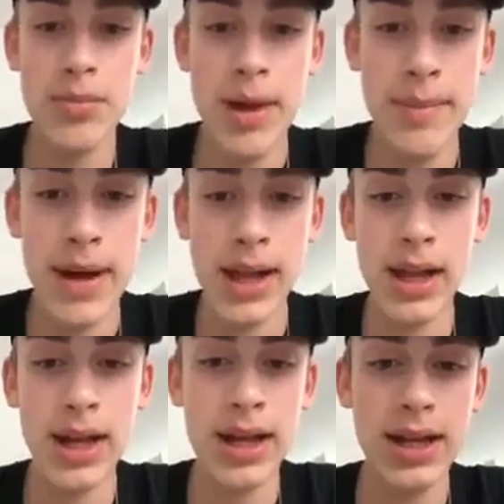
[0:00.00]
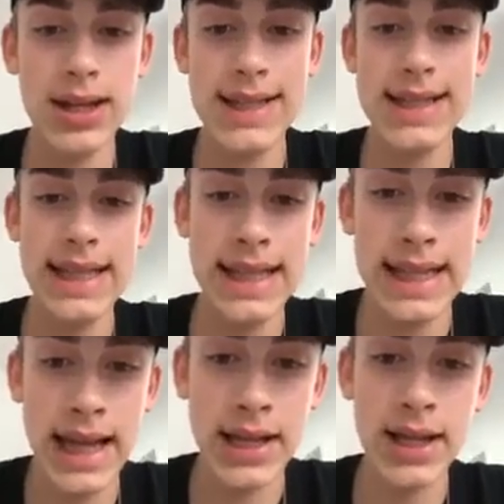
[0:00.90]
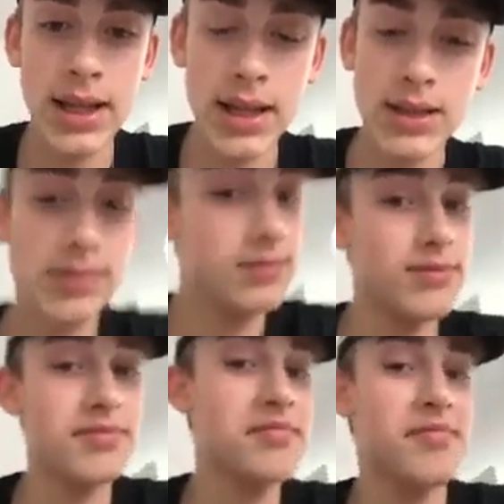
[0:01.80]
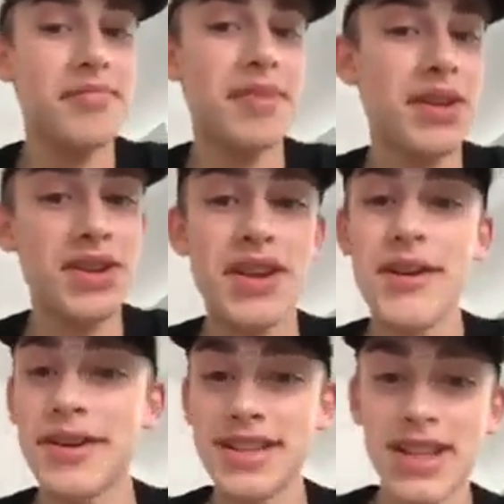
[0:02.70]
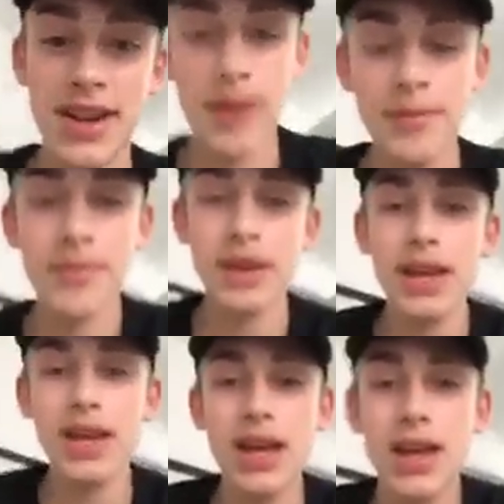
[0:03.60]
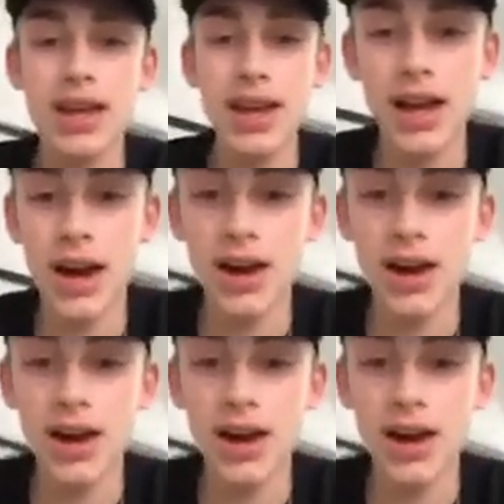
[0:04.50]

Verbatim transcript: Pamela Deanna. I'm not sure how I say her name.